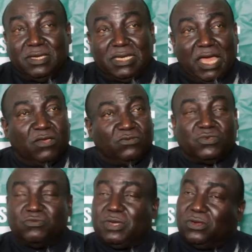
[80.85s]

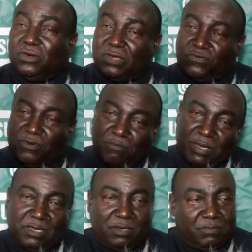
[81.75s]
Downstream, we're not looking for
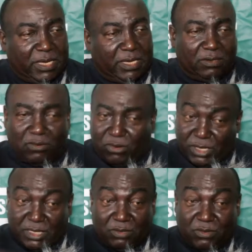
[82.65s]
middlemen or
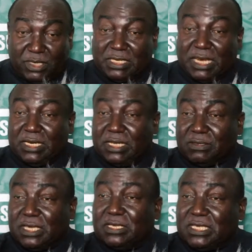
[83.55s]
anything. We're selling the,
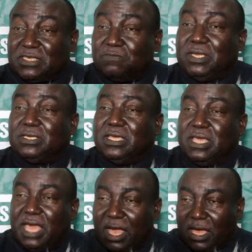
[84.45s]
taking the cement
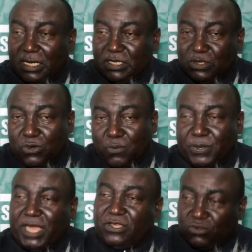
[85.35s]
and its low
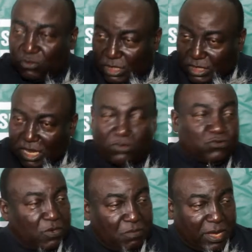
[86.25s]
price to the
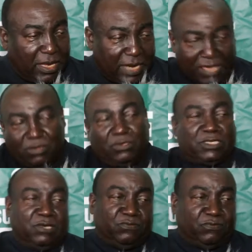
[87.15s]
downstream buyer, like
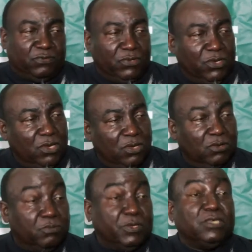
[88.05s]
yourself.
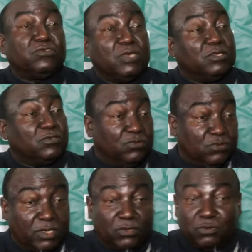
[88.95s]
We bring it straight to
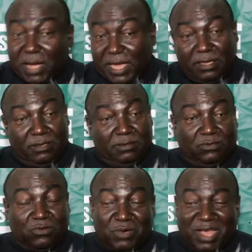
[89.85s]
you and you buy.
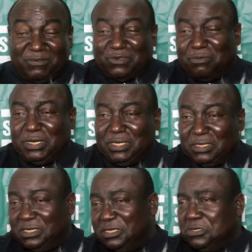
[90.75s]
So we have somebody
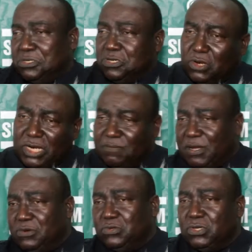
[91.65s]
in your
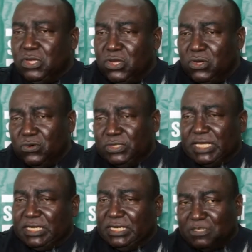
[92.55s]
neighborhood who's
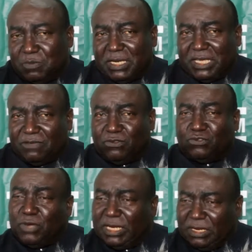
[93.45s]
taking the cement and giving it
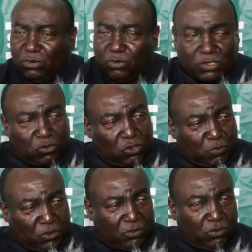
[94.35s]
to you at the lowest cost
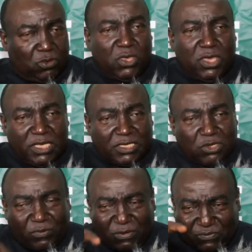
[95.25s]
possible instead
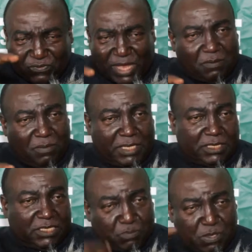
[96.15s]
of a fat
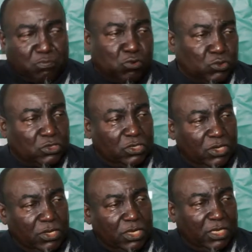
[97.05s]
margins being put
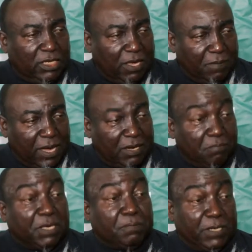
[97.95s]
in there by the
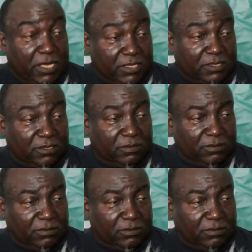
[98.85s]
big players.